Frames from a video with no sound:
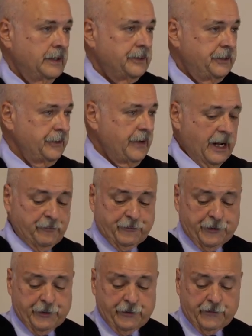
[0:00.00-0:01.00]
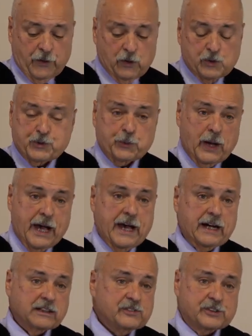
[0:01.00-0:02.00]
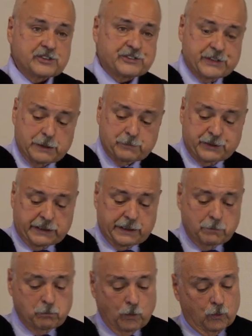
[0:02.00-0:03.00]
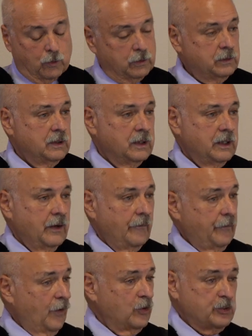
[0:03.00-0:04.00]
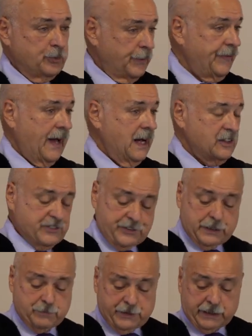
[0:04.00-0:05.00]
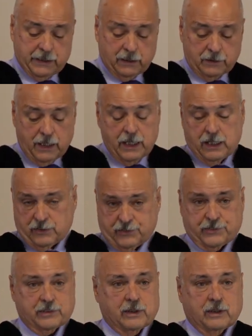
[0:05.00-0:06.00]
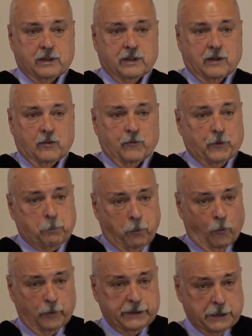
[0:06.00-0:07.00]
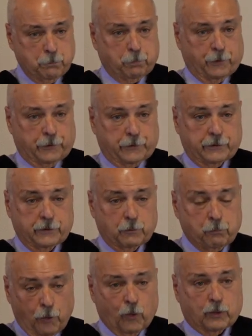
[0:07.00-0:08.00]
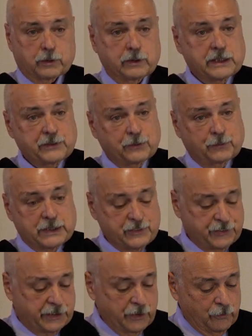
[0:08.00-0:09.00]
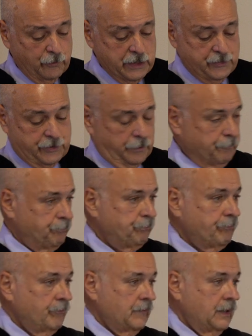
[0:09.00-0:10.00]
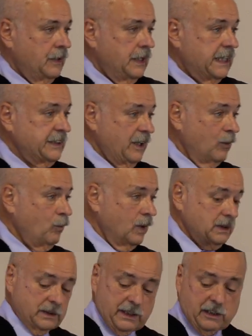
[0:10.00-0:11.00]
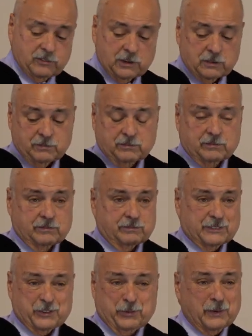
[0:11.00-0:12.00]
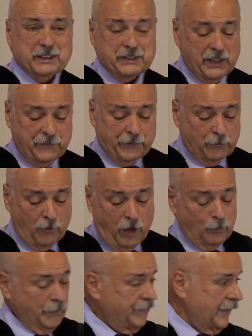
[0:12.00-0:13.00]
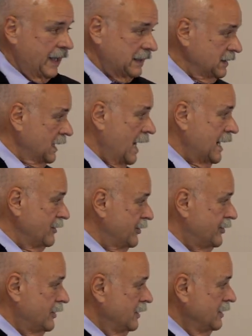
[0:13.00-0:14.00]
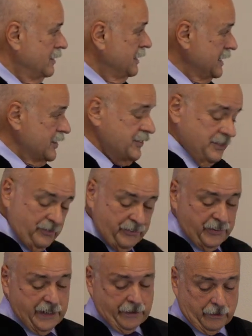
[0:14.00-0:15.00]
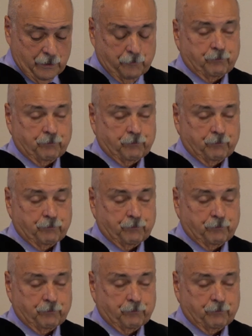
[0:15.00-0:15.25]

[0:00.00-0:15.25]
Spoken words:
Year after year, those who have just seem to get more. Those without seem to get less. The poor get poorer and the rich get richer. And on one level, there's really nothing wrong with that. Life isn't fair.